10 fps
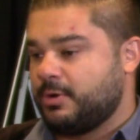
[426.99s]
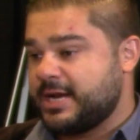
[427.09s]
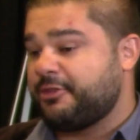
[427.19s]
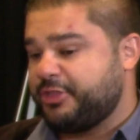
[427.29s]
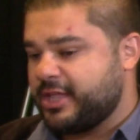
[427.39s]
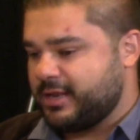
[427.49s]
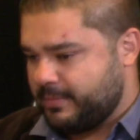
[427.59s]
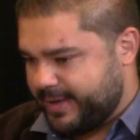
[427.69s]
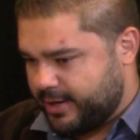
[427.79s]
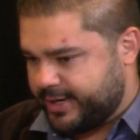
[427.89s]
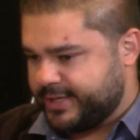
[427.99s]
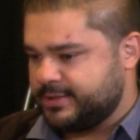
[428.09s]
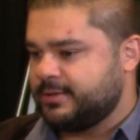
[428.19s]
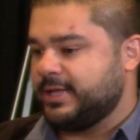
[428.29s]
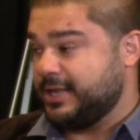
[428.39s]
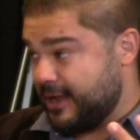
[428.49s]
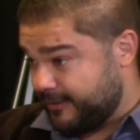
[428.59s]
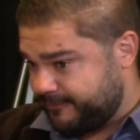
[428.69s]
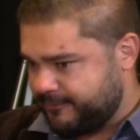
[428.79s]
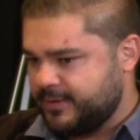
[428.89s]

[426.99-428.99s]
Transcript: not thinking about it enough.